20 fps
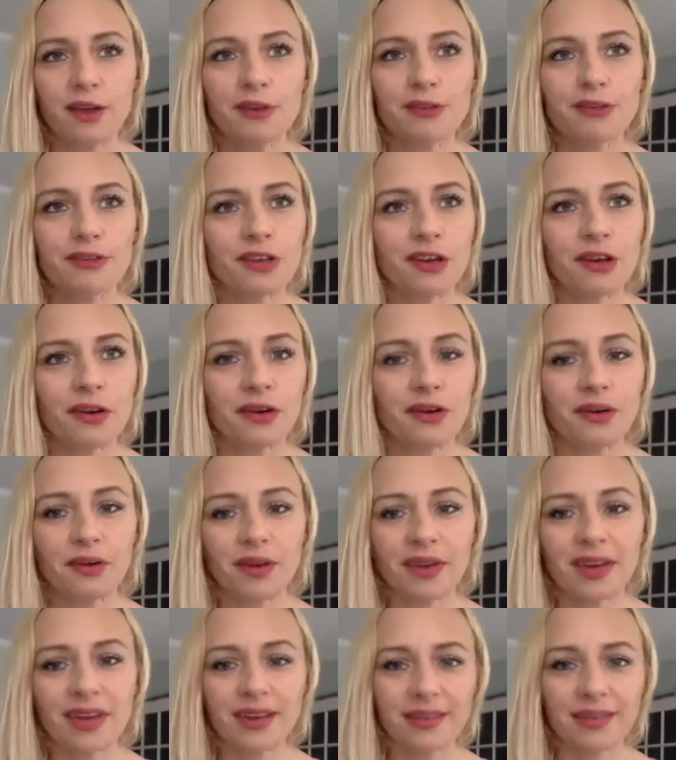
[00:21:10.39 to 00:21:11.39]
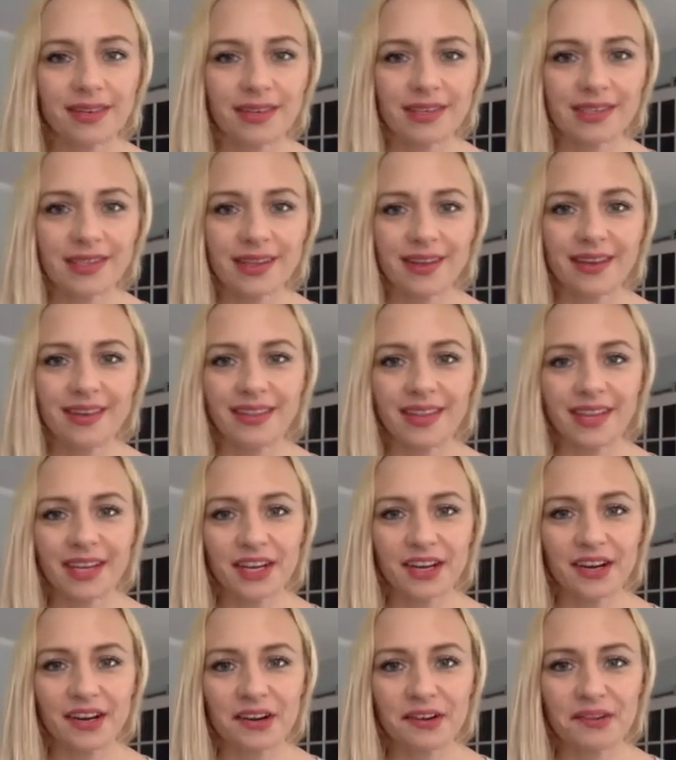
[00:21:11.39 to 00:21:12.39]
So healing is not
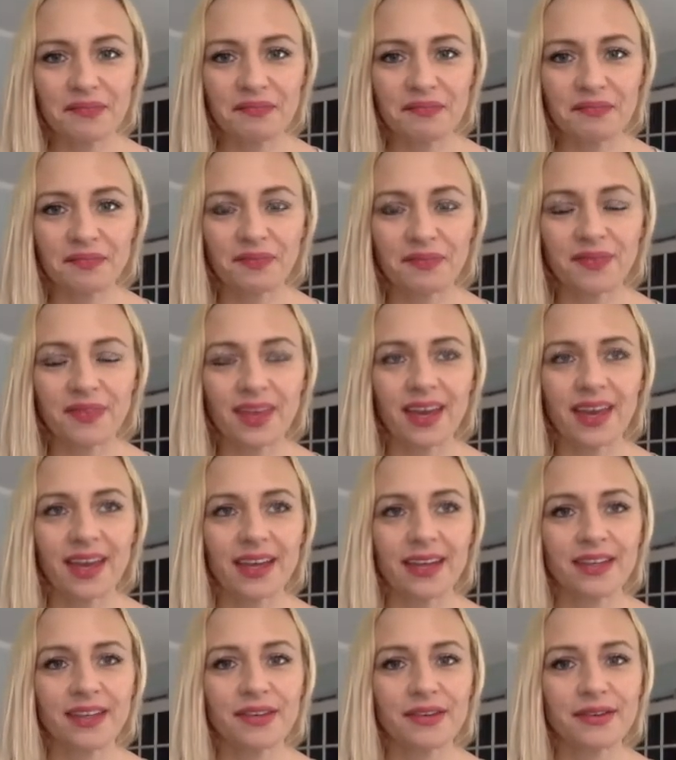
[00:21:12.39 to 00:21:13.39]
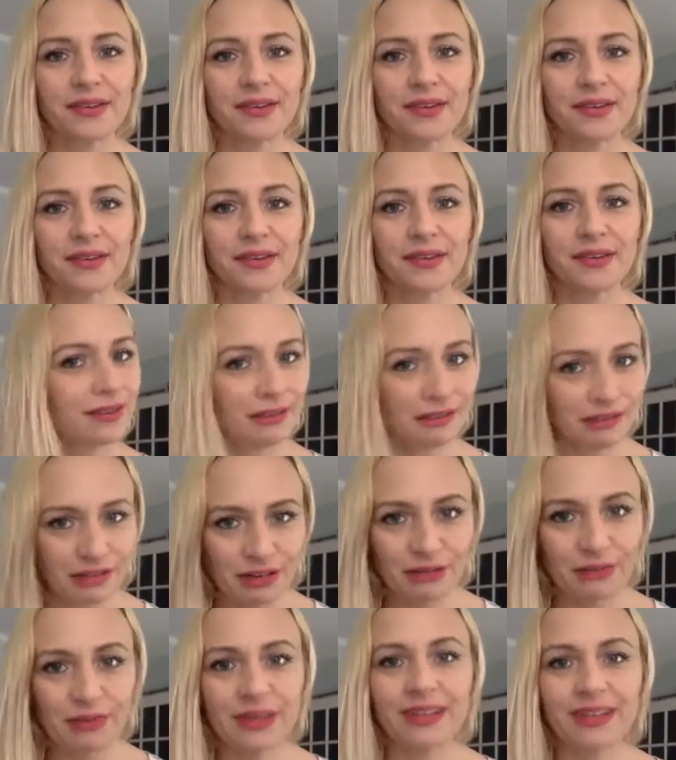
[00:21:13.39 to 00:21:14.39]
linear, and you can
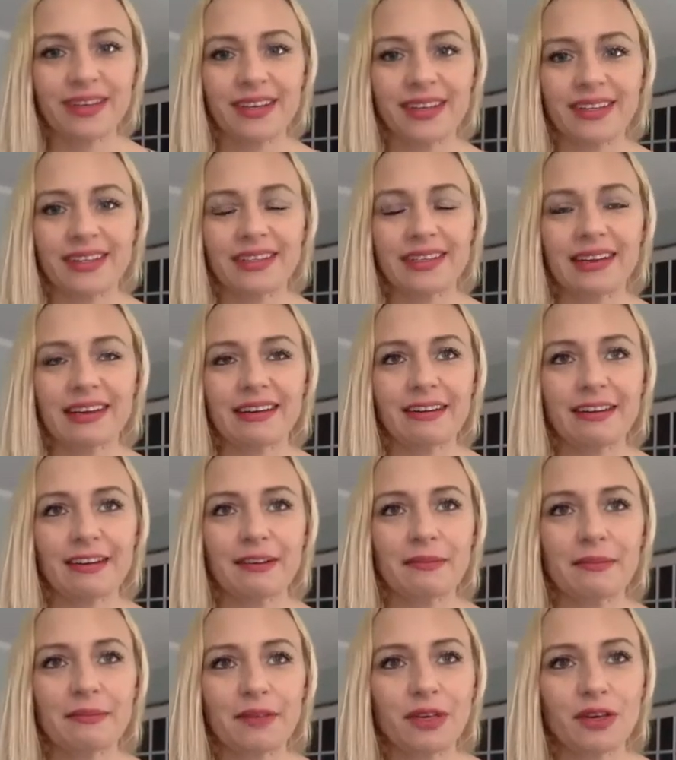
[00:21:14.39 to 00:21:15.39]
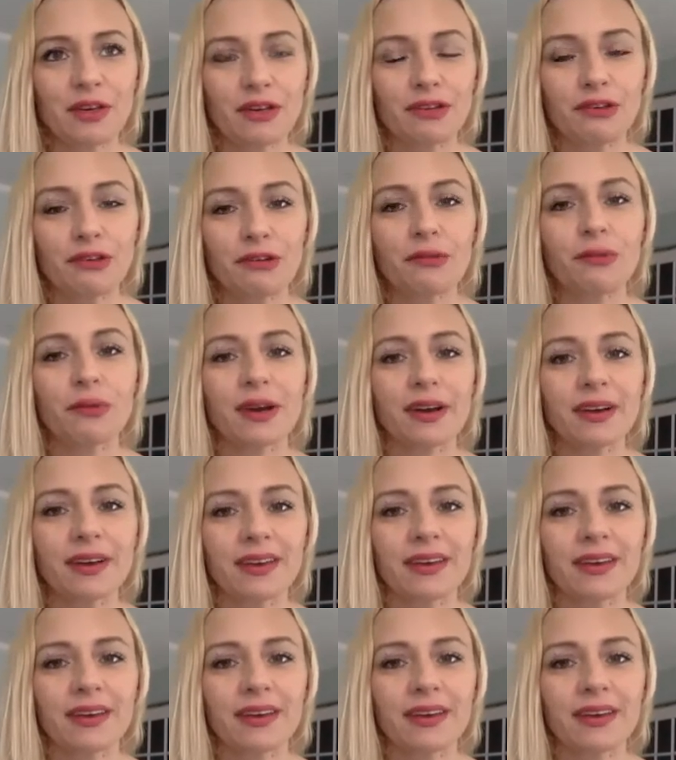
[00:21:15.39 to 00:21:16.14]
do it, and you can do the work,